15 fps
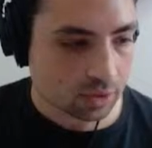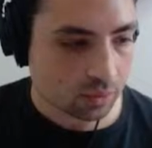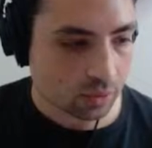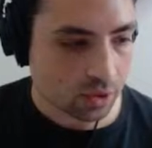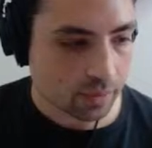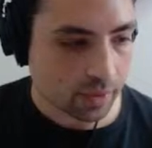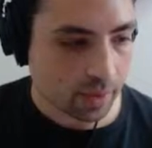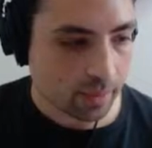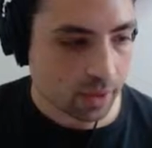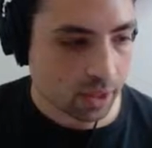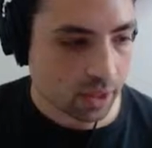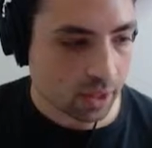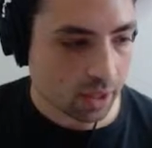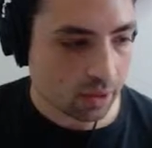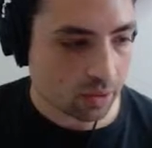Where's my
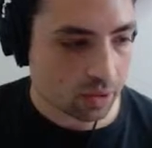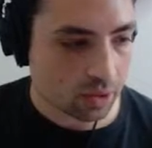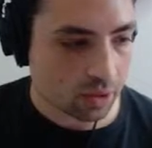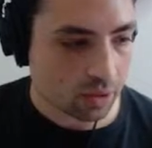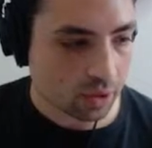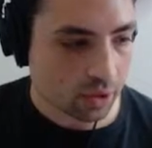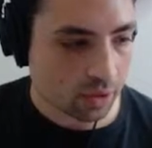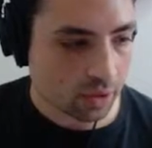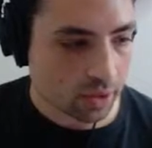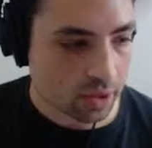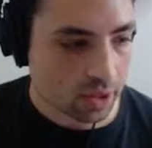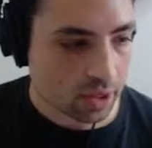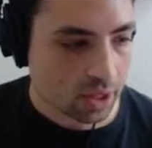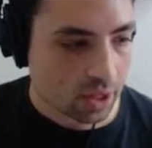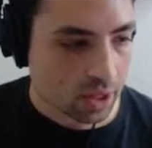MIDI out? Oh, here it
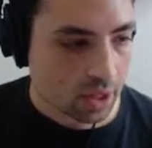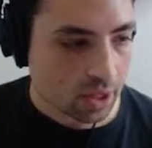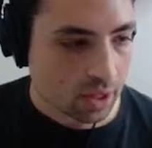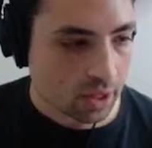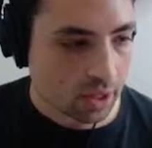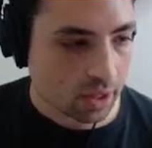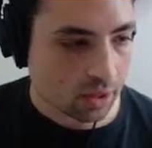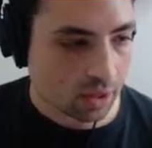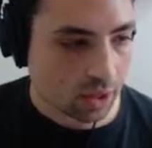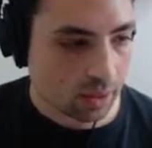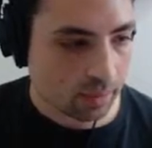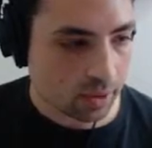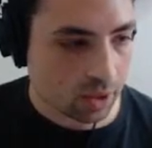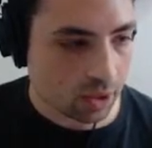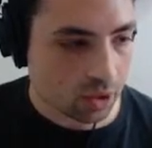is. Now
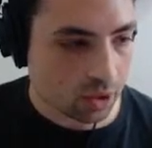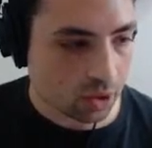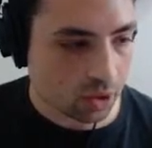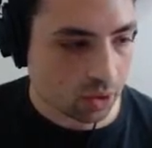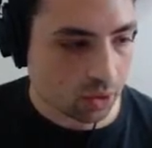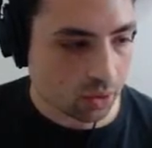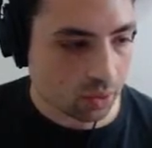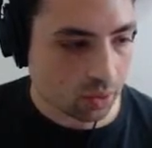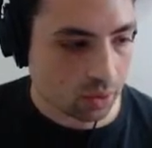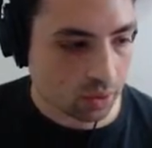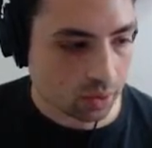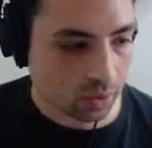let me go